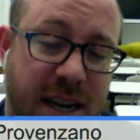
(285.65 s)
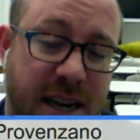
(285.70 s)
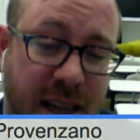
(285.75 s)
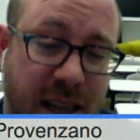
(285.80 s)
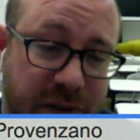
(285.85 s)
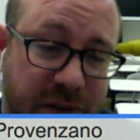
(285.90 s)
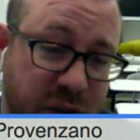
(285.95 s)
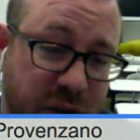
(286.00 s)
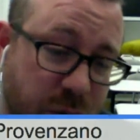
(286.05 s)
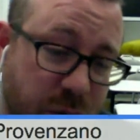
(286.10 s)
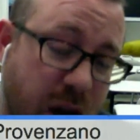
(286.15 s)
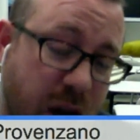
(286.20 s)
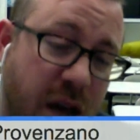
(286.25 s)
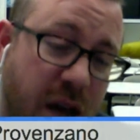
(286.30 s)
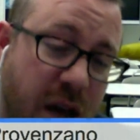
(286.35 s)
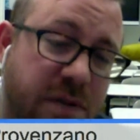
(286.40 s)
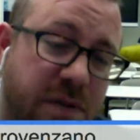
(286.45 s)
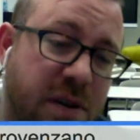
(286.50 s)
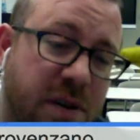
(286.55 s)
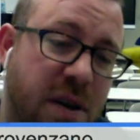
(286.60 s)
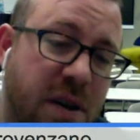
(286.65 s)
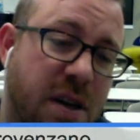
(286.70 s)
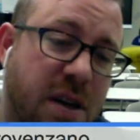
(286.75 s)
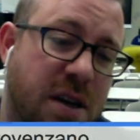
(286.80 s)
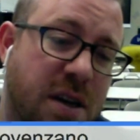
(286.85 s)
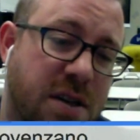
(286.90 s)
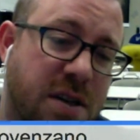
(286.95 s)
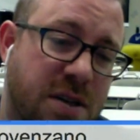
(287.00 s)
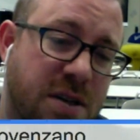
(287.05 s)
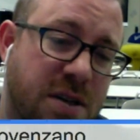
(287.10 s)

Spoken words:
11, 12. So